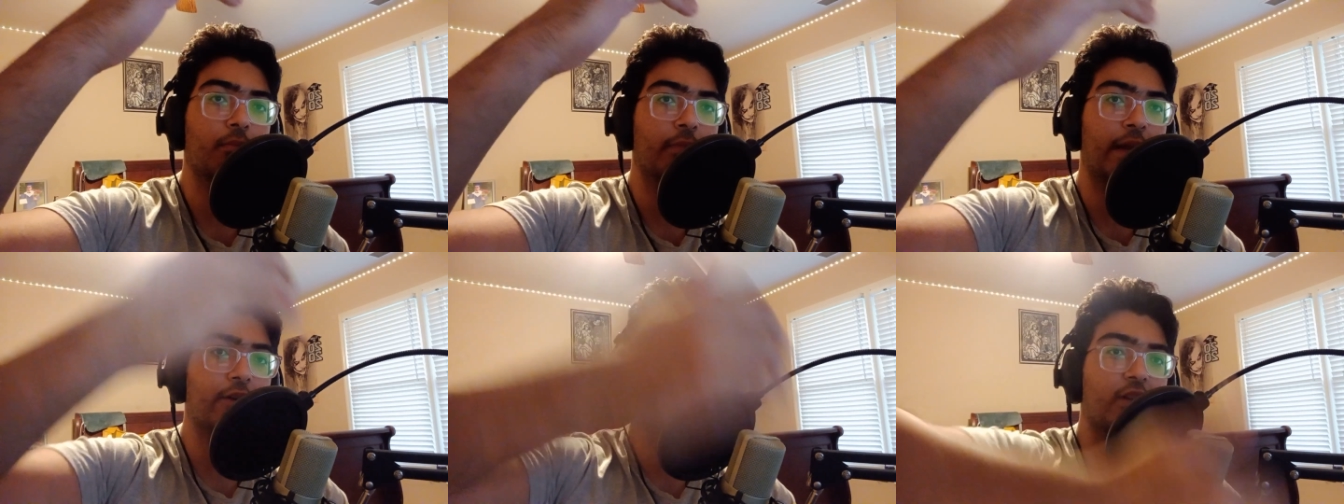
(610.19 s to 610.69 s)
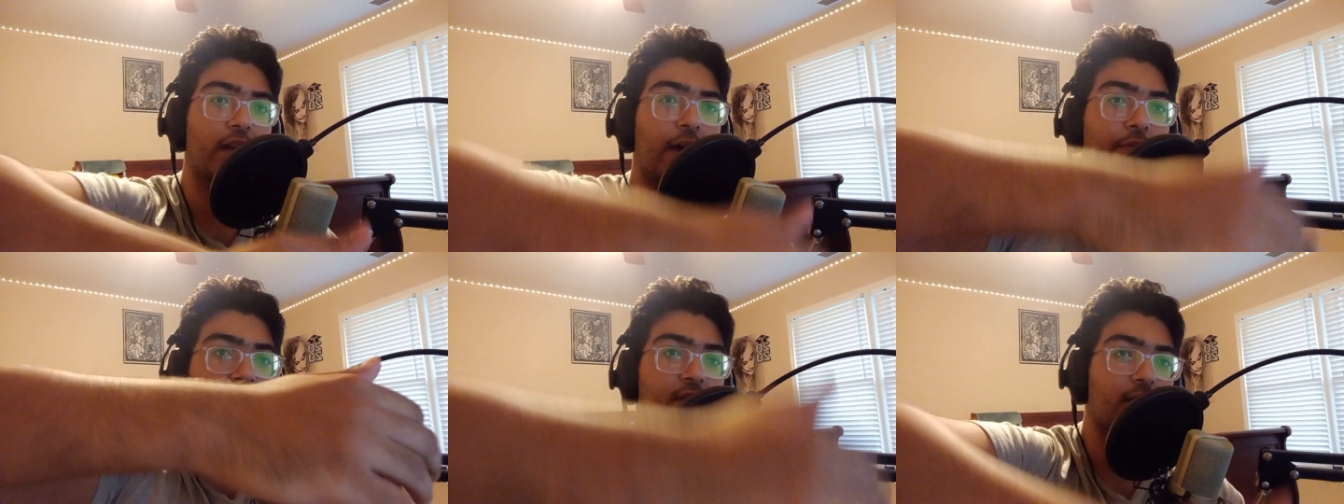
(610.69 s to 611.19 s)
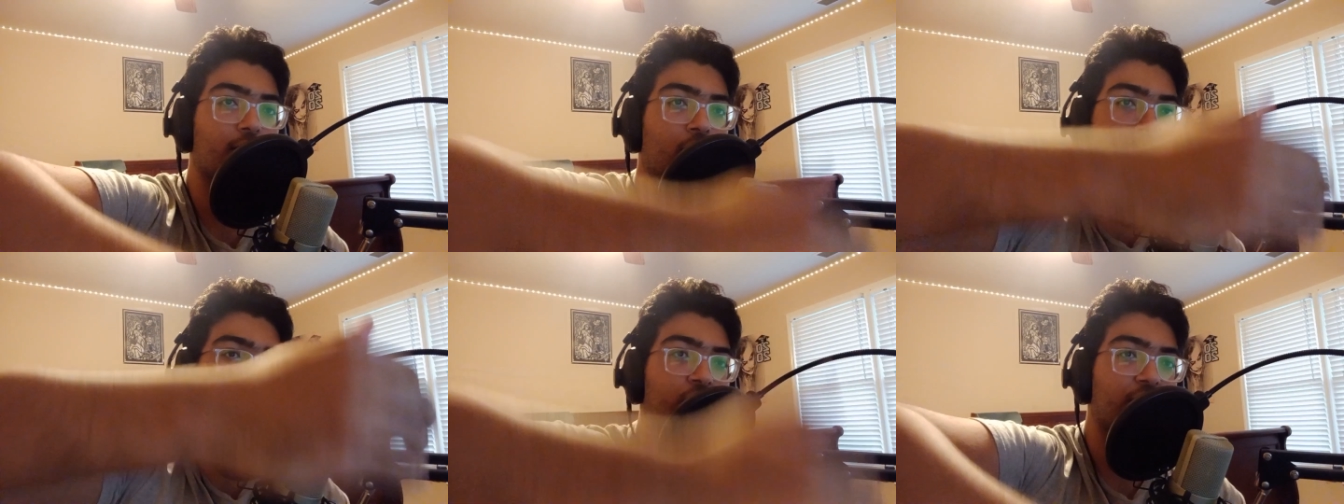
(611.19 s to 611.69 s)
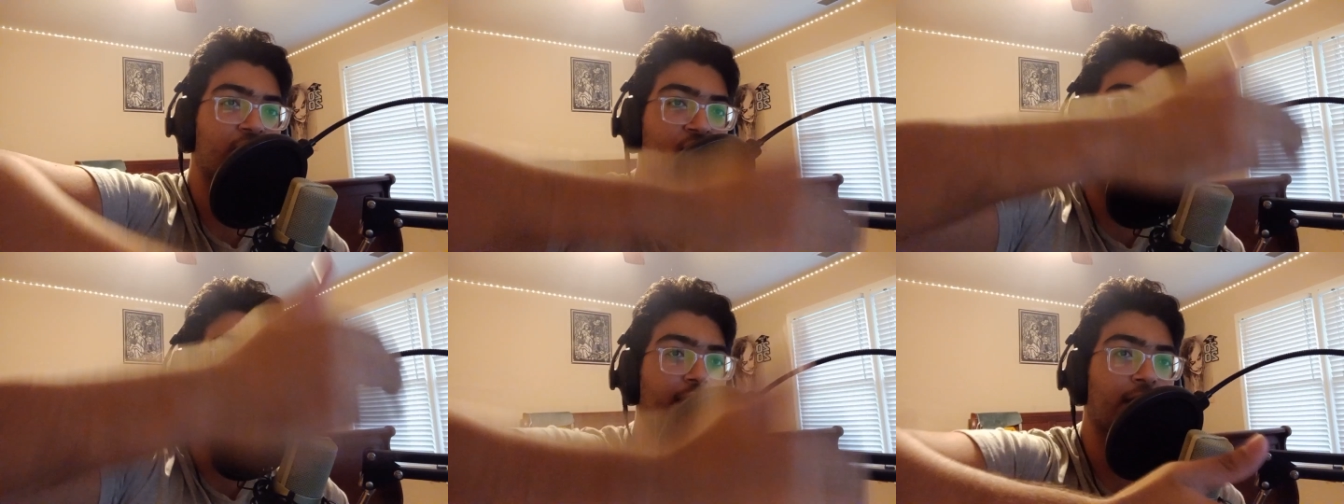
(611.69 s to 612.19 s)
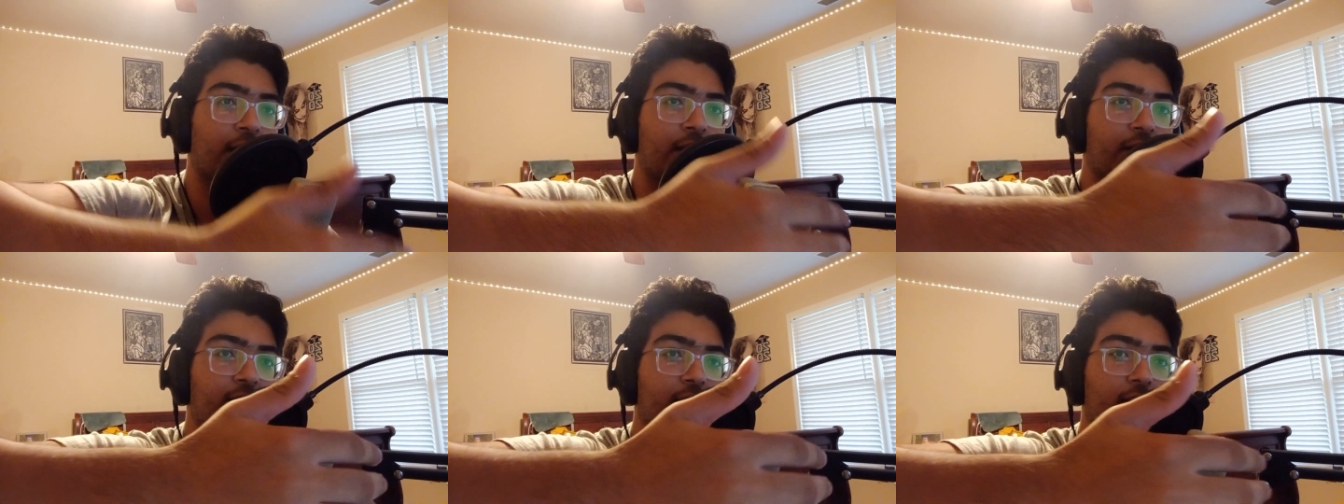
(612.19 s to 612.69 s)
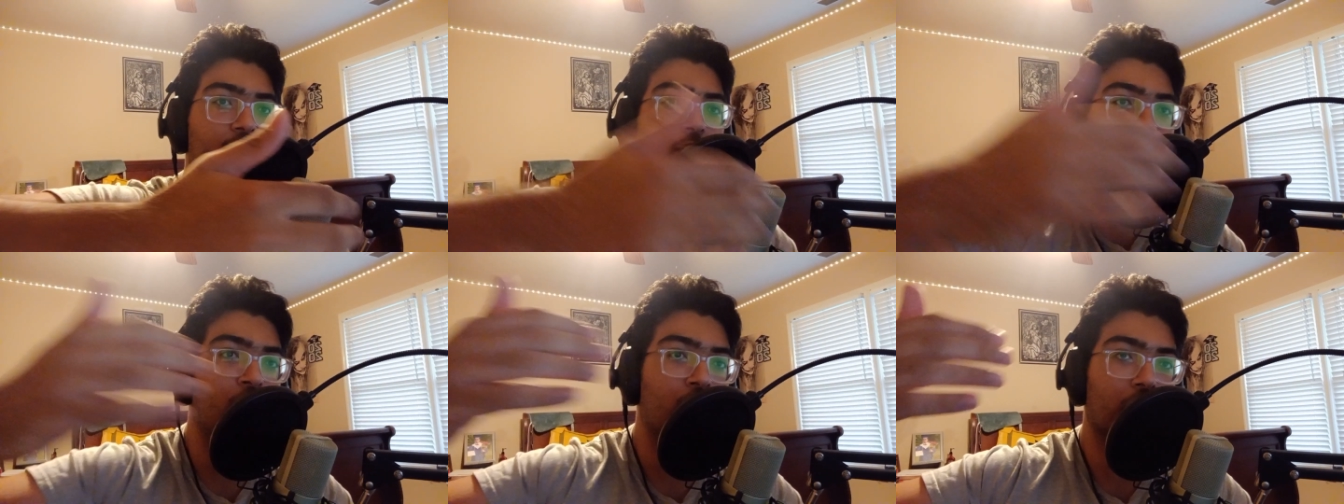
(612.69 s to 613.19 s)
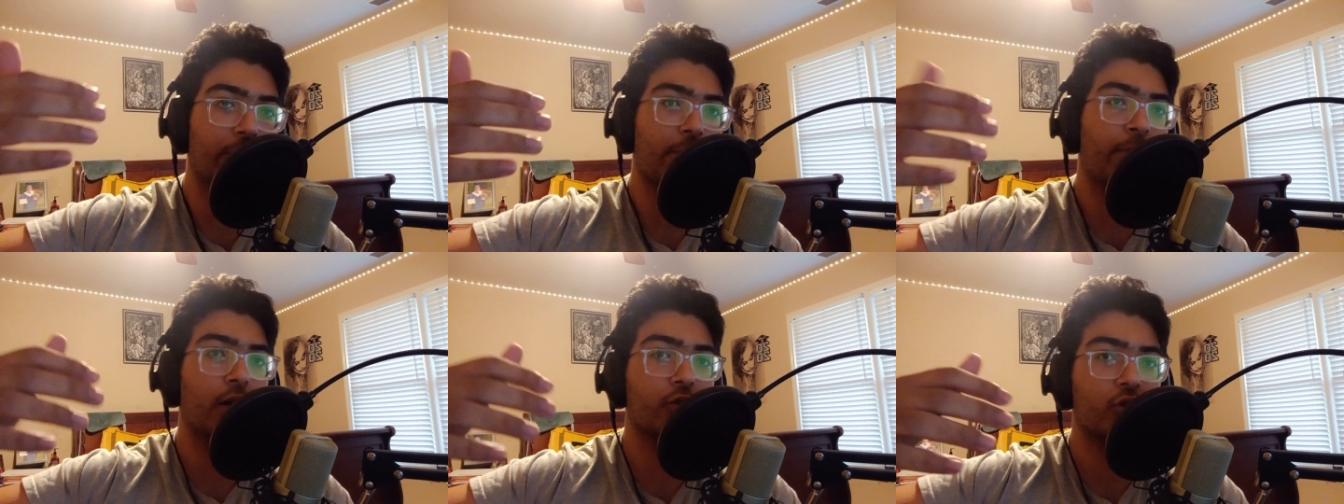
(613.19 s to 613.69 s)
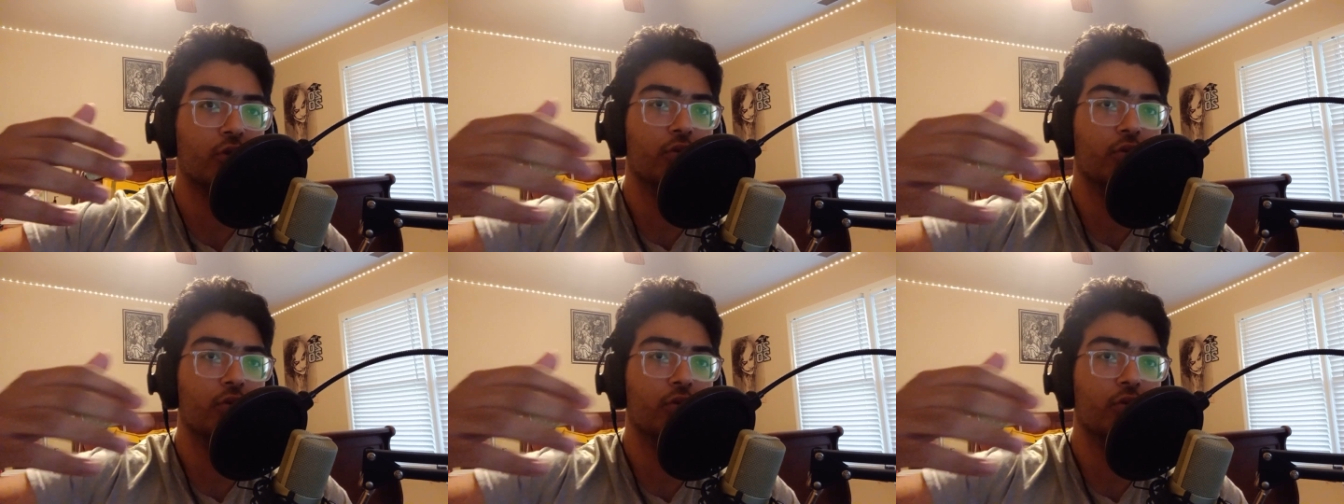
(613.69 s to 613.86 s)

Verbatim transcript: Now you're just gonna have this like arm just kind of sagging, and it's like, oh, let me punch